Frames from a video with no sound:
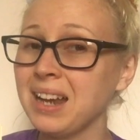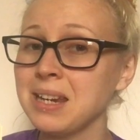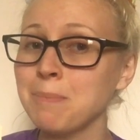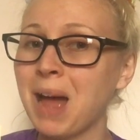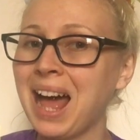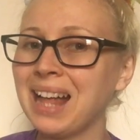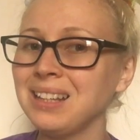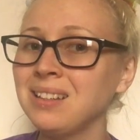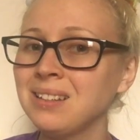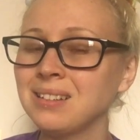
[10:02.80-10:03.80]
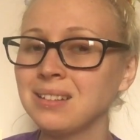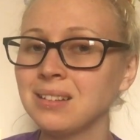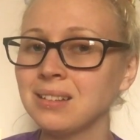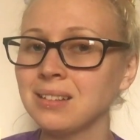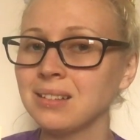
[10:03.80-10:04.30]
animal,
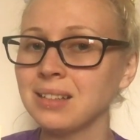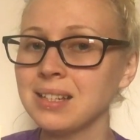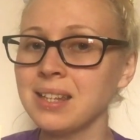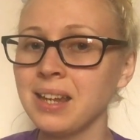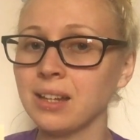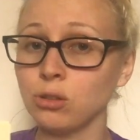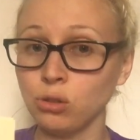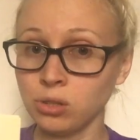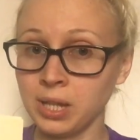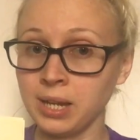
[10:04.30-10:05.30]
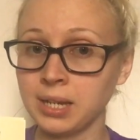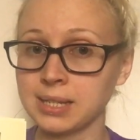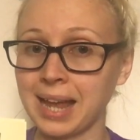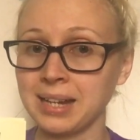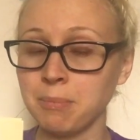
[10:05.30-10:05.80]
is it? It looks like
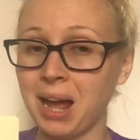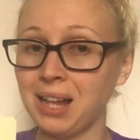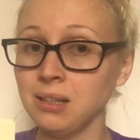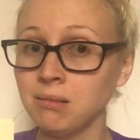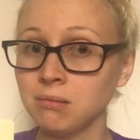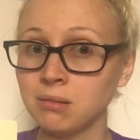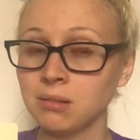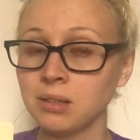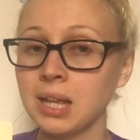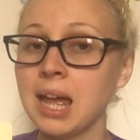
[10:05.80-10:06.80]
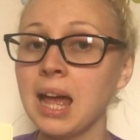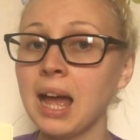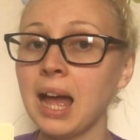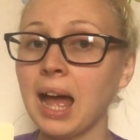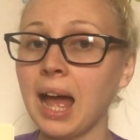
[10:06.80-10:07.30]
it's animal.
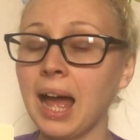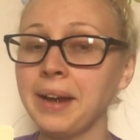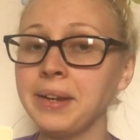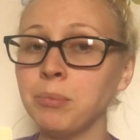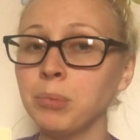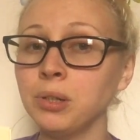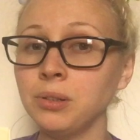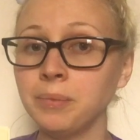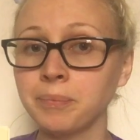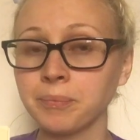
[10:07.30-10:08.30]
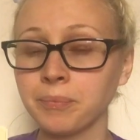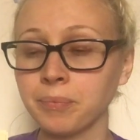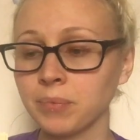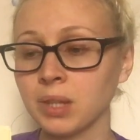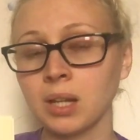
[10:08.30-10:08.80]
Animal.
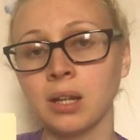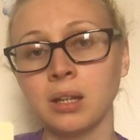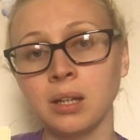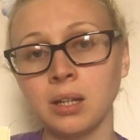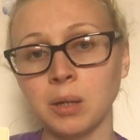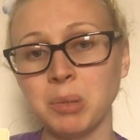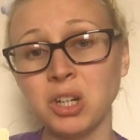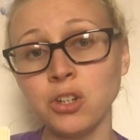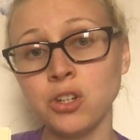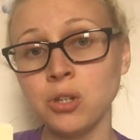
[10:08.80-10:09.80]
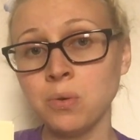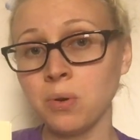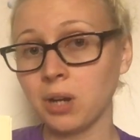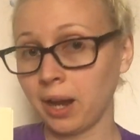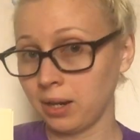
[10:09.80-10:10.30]
And because you
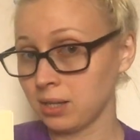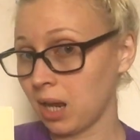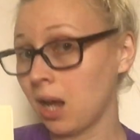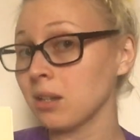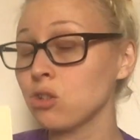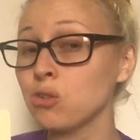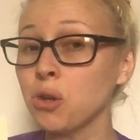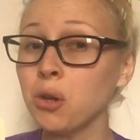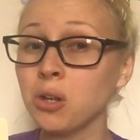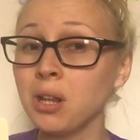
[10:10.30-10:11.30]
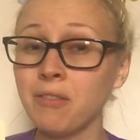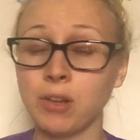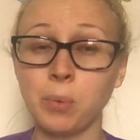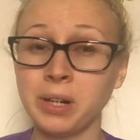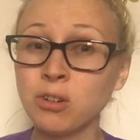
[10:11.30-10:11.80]
guys are so
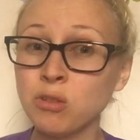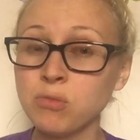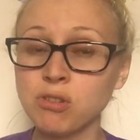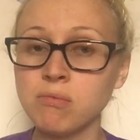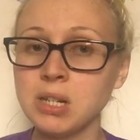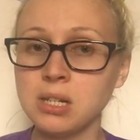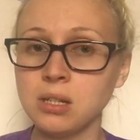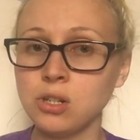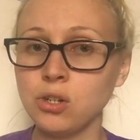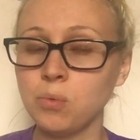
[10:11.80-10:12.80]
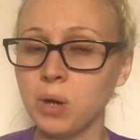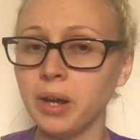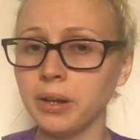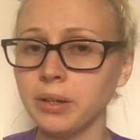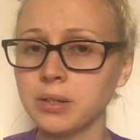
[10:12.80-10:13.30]
clever when it comes to reading new
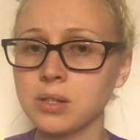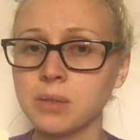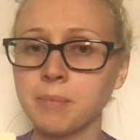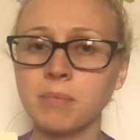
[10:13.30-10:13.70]
words,